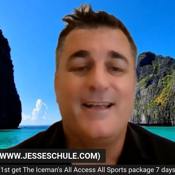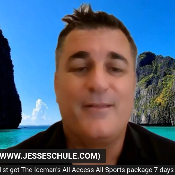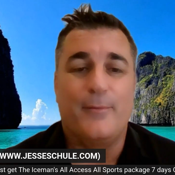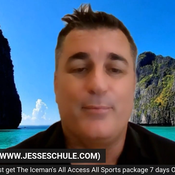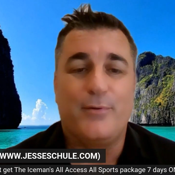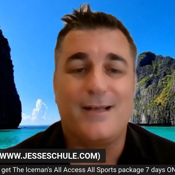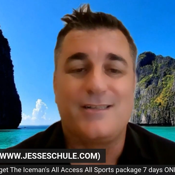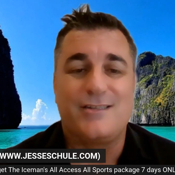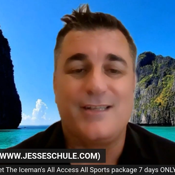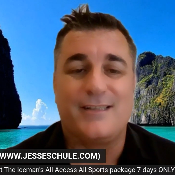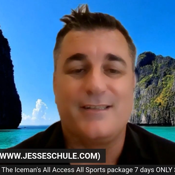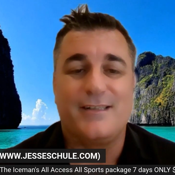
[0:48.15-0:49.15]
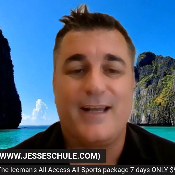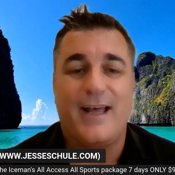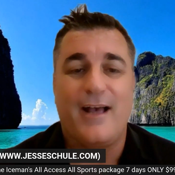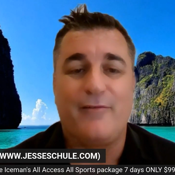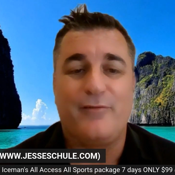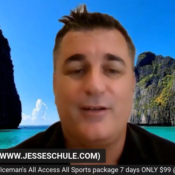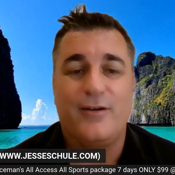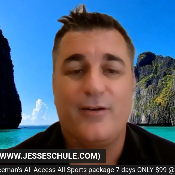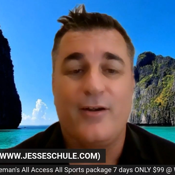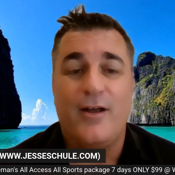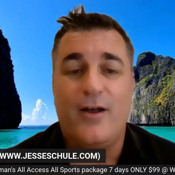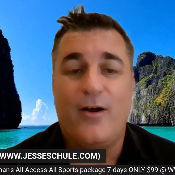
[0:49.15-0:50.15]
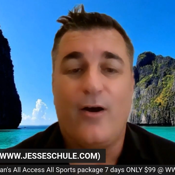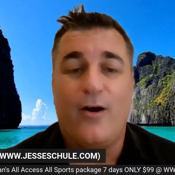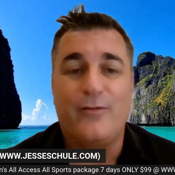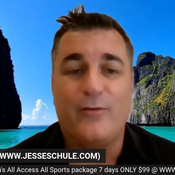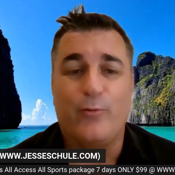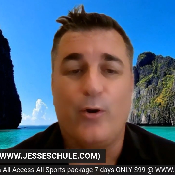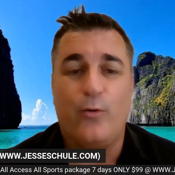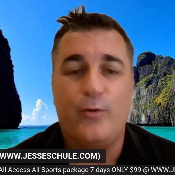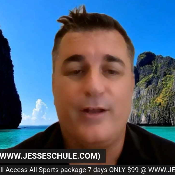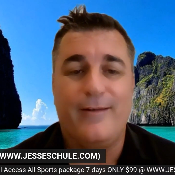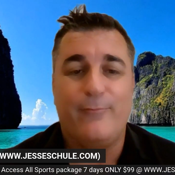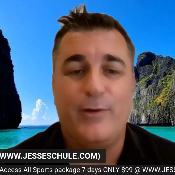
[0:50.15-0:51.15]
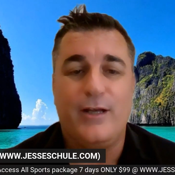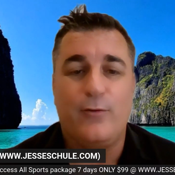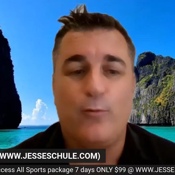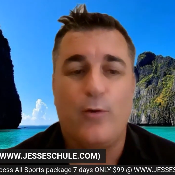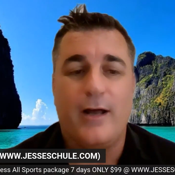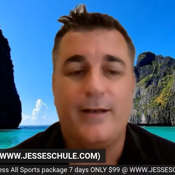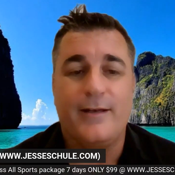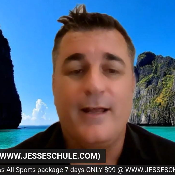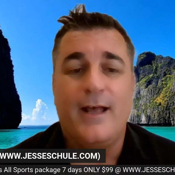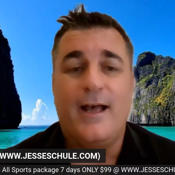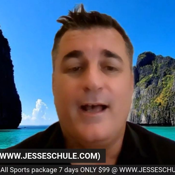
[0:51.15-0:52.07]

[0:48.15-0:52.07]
the +6.5 here on the road in week one.